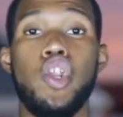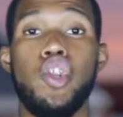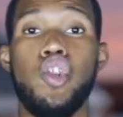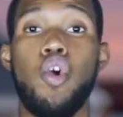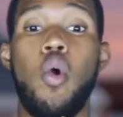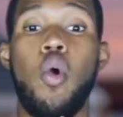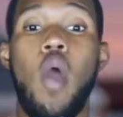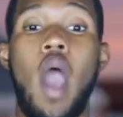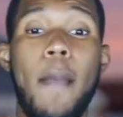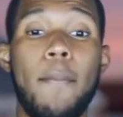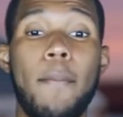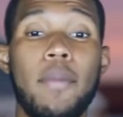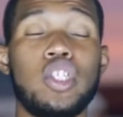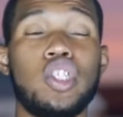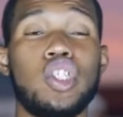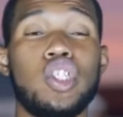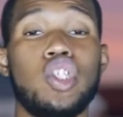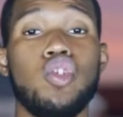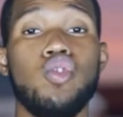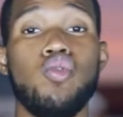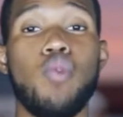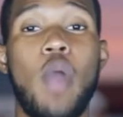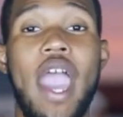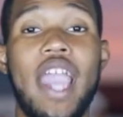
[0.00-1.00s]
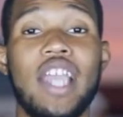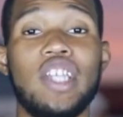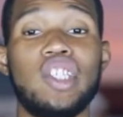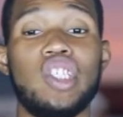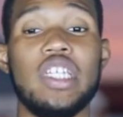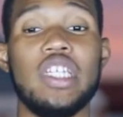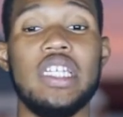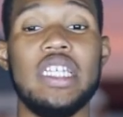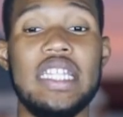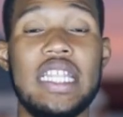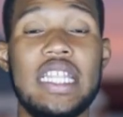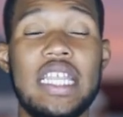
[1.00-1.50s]
Know how much you
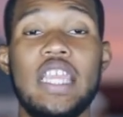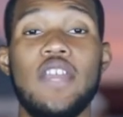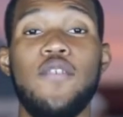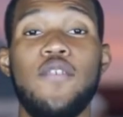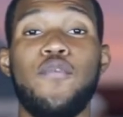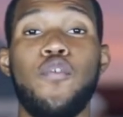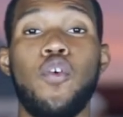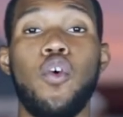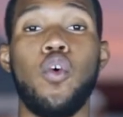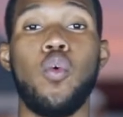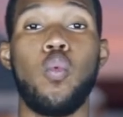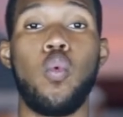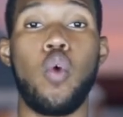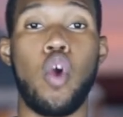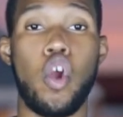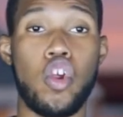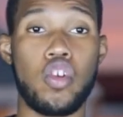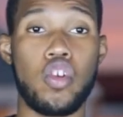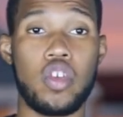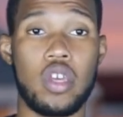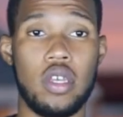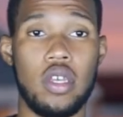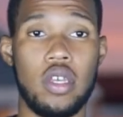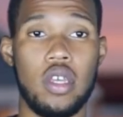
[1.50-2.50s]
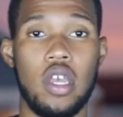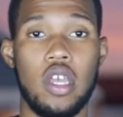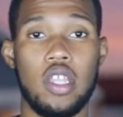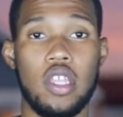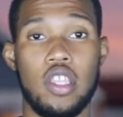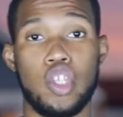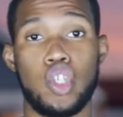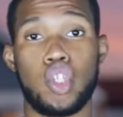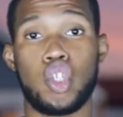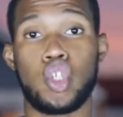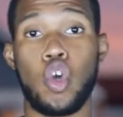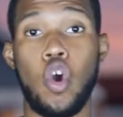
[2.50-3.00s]
actually need for work, the
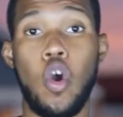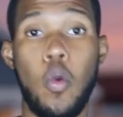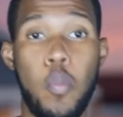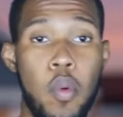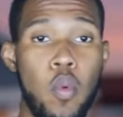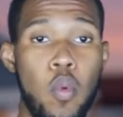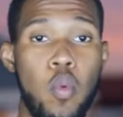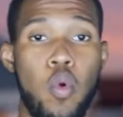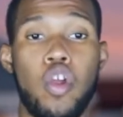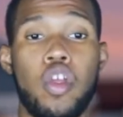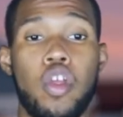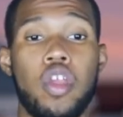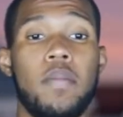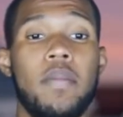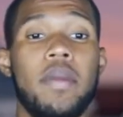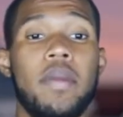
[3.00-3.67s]
scope of work.